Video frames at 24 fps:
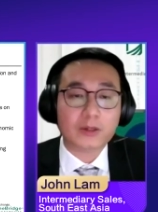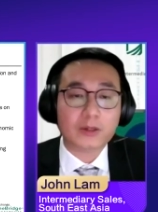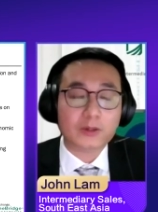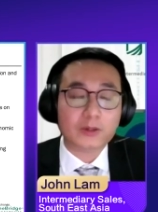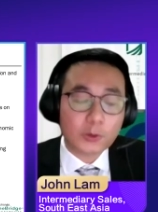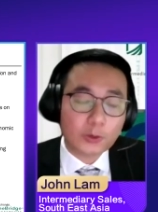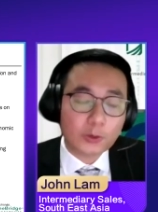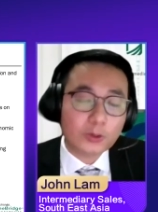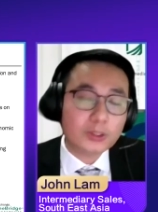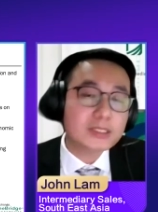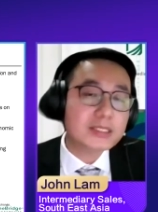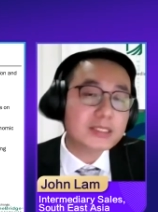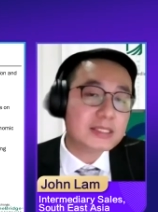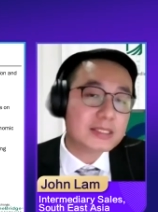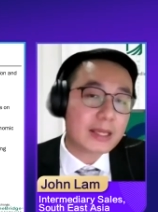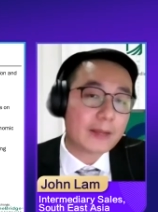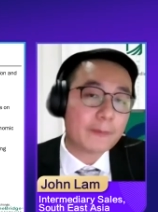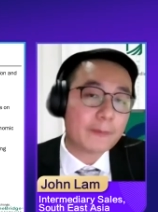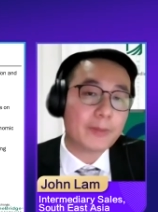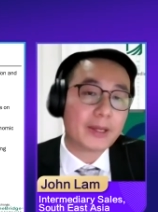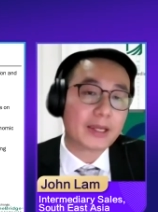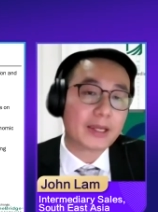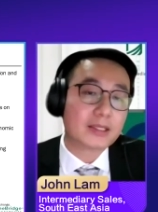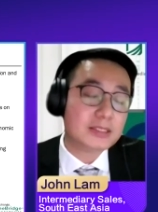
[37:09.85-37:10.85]
could set
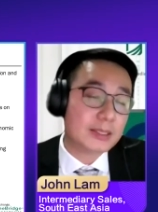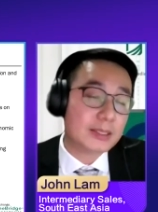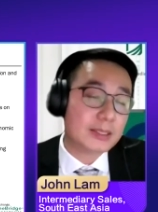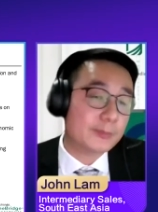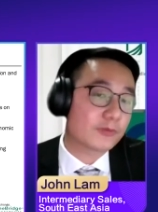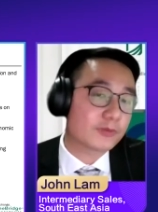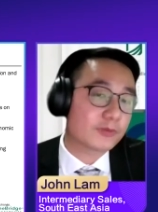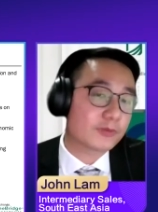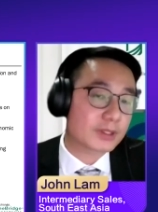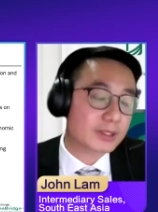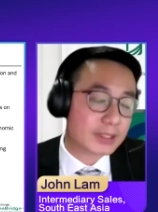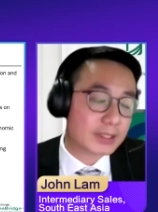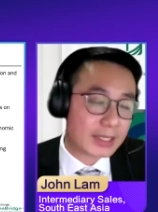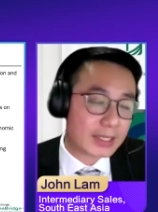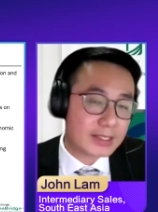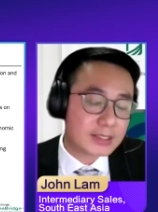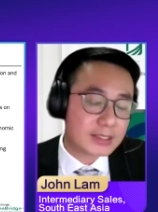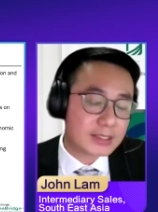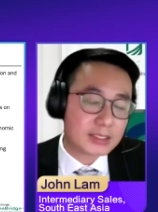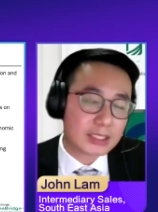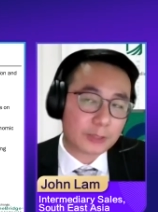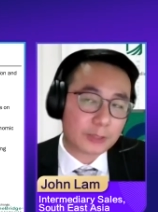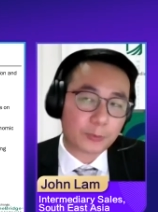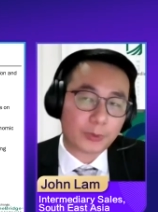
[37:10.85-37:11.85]
back some of the gains
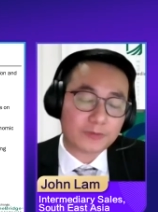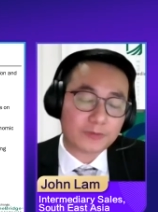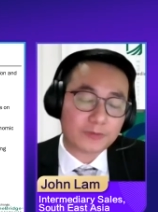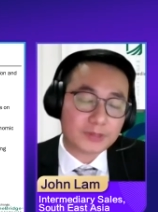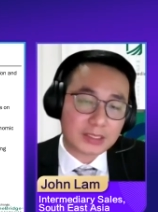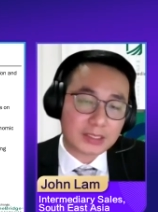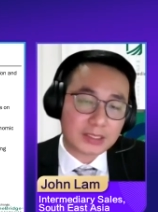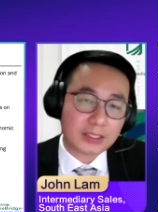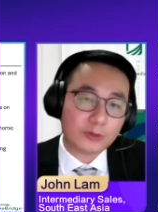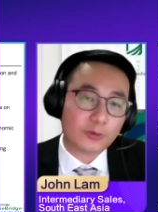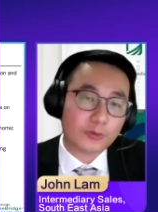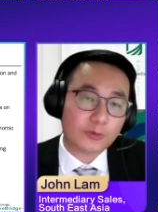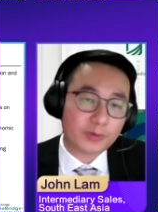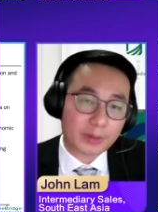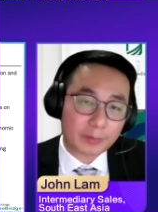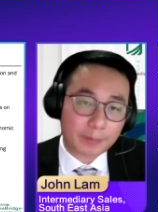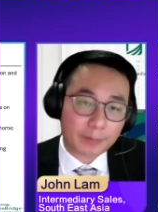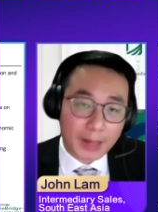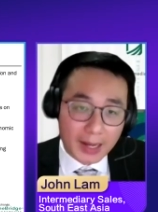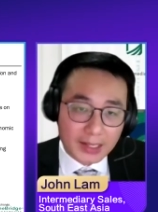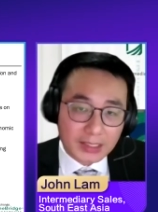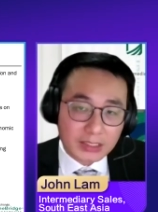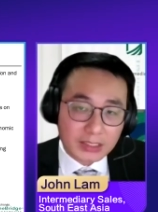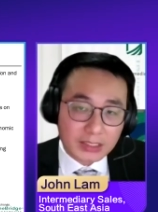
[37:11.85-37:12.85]
that we've seen over the
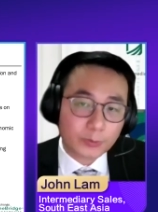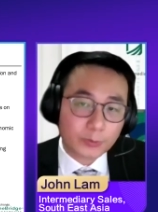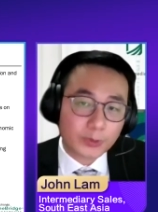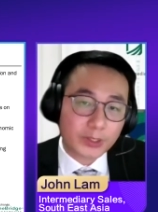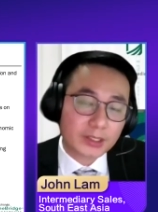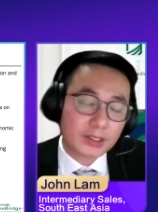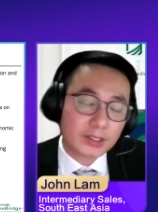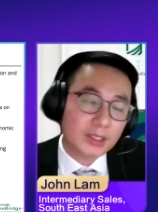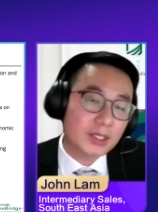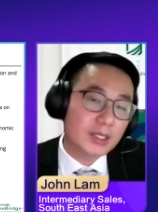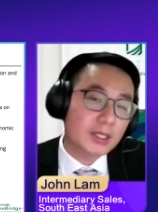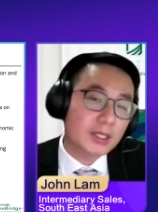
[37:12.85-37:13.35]
past week.